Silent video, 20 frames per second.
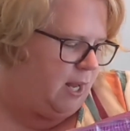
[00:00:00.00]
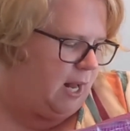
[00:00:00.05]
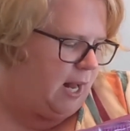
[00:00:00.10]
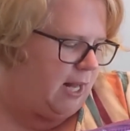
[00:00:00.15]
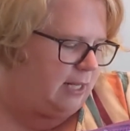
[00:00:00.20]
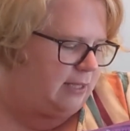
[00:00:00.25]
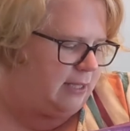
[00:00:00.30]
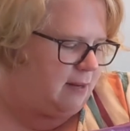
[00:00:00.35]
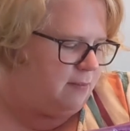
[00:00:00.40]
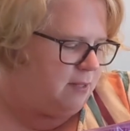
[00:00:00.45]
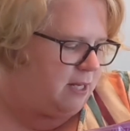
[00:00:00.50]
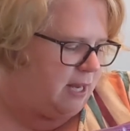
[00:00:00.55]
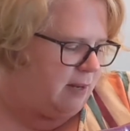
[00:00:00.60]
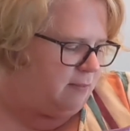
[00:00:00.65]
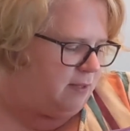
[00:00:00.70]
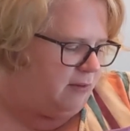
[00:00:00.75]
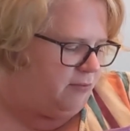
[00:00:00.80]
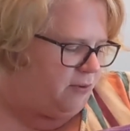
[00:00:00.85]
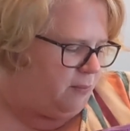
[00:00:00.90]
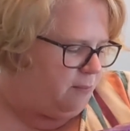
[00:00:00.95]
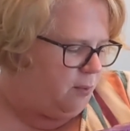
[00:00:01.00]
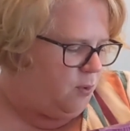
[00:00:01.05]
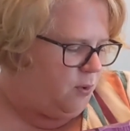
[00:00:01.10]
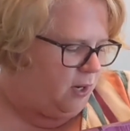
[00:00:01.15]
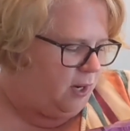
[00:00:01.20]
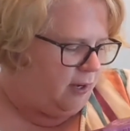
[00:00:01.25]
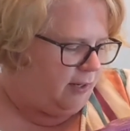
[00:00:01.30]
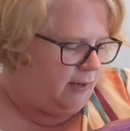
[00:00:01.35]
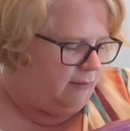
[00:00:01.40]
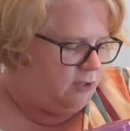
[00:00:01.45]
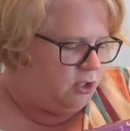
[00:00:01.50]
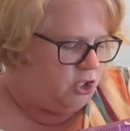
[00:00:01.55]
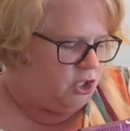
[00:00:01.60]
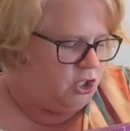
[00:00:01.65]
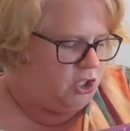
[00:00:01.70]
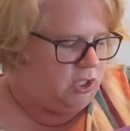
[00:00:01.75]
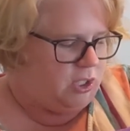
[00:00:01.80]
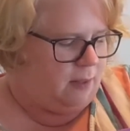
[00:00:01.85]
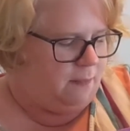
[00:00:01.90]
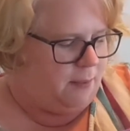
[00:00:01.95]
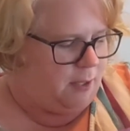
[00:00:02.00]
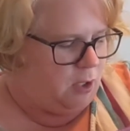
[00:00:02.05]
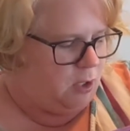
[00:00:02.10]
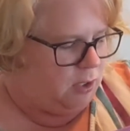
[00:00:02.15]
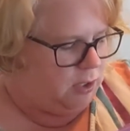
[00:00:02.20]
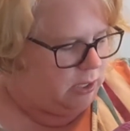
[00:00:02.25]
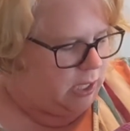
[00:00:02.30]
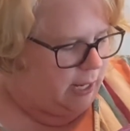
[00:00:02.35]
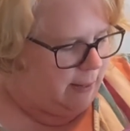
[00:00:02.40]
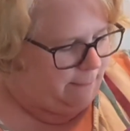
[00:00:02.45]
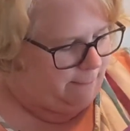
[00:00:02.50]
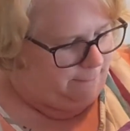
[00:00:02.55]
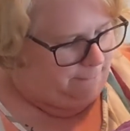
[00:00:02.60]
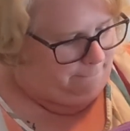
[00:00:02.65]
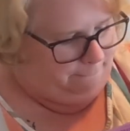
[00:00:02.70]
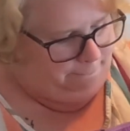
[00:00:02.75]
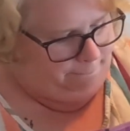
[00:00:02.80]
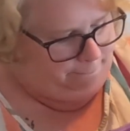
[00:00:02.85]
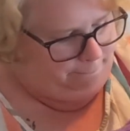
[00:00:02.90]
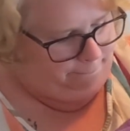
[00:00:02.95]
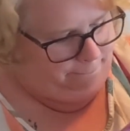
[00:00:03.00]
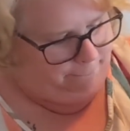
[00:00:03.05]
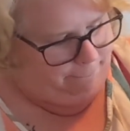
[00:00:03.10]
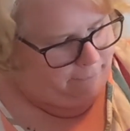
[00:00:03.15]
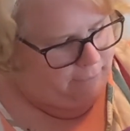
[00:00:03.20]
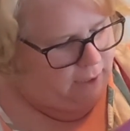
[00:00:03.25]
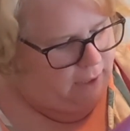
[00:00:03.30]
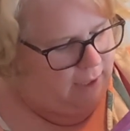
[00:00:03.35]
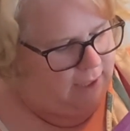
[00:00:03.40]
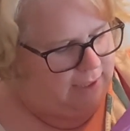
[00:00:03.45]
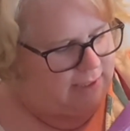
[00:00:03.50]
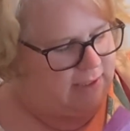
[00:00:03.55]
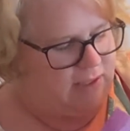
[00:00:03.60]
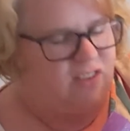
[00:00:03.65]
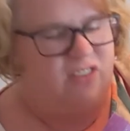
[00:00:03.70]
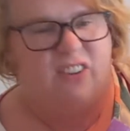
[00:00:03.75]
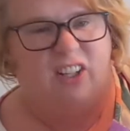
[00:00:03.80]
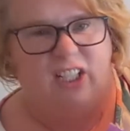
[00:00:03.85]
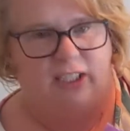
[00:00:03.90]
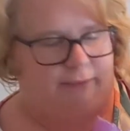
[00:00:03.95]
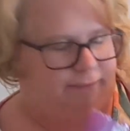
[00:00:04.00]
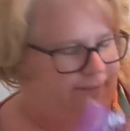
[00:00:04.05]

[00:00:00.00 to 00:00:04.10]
And sometimes if I'm bored, I'll even just dump it on top because it's fun.